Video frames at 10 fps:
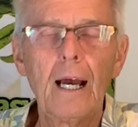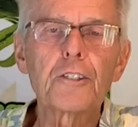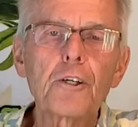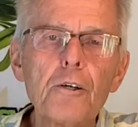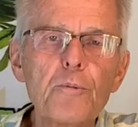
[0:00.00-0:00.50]
A
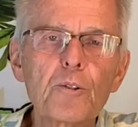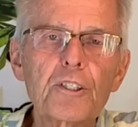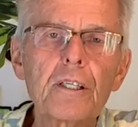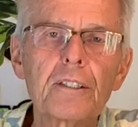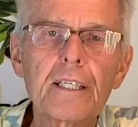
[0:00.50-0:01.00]
term you'll
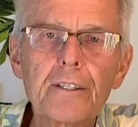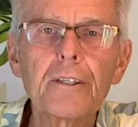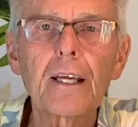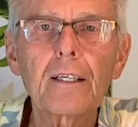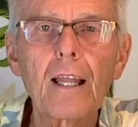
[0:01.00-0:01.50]
see on the
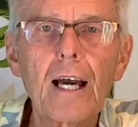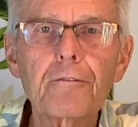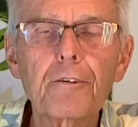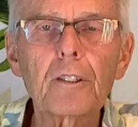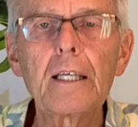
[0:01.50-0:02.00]
internet a lot
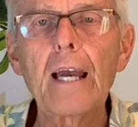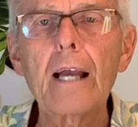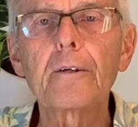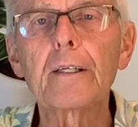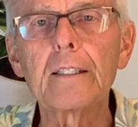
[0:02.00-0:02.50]
for clay
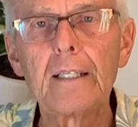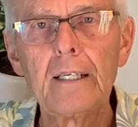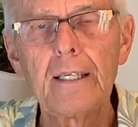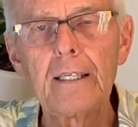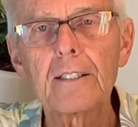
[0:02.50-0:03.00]
aggregate
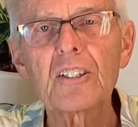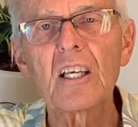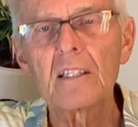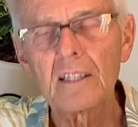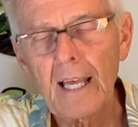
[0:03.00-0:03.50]
is
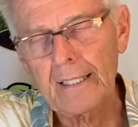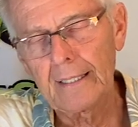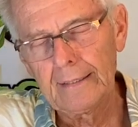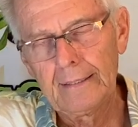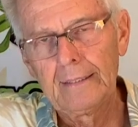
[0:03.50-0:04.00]

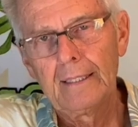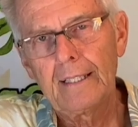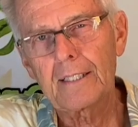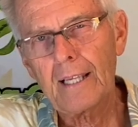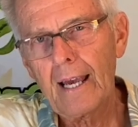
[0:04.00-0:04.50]
LECA.
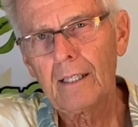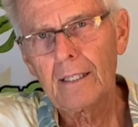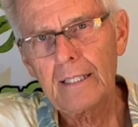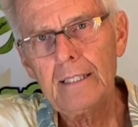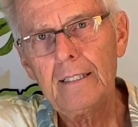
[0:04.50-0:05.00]
That's
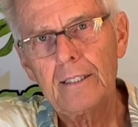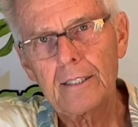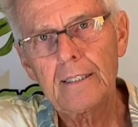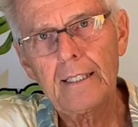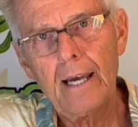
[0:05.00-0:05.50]

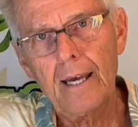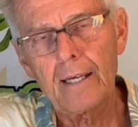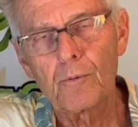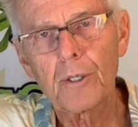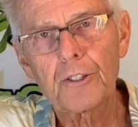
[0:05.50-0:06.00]
L-E-C-A,
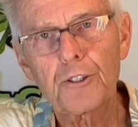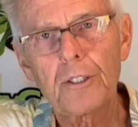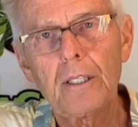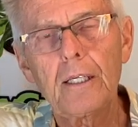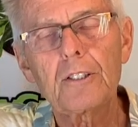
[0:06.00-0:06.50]
which
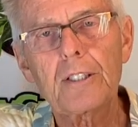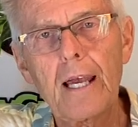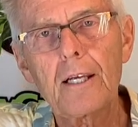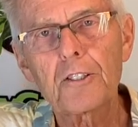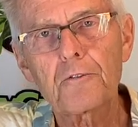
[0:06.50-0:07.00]

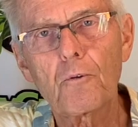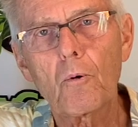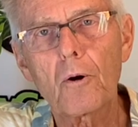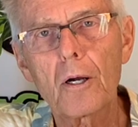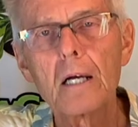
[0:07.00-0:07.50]
stands
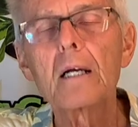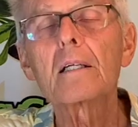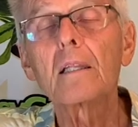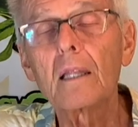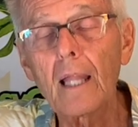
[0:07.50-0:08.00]
for
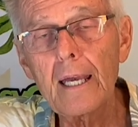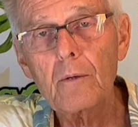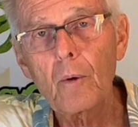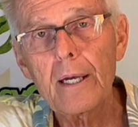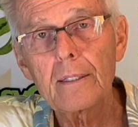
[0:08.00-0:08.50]

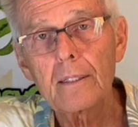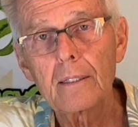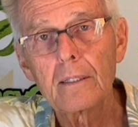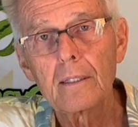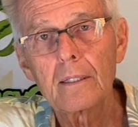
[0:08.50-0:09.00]
lightweight
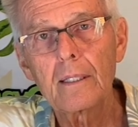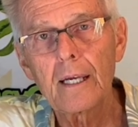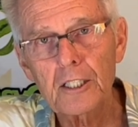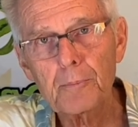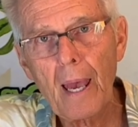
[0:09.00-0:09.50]

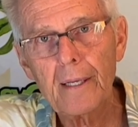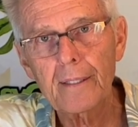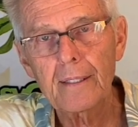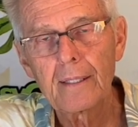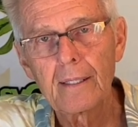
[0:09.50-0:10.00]

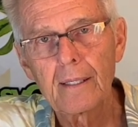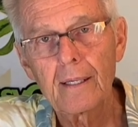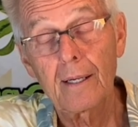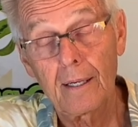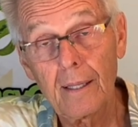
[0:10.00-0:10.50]
expanded
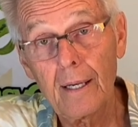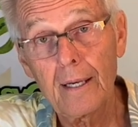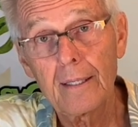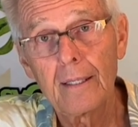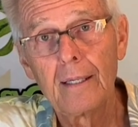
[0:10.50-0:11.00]

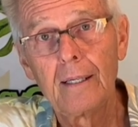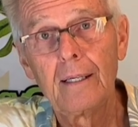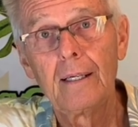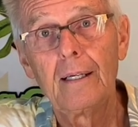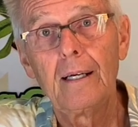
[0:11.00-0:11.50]
clay
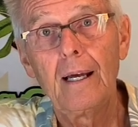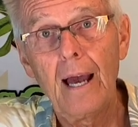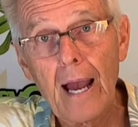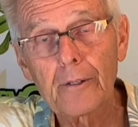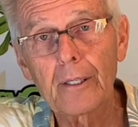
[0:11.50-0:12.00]

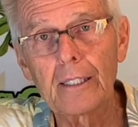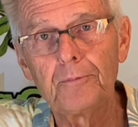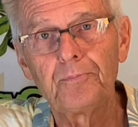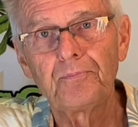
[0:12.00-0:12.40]
aggregate.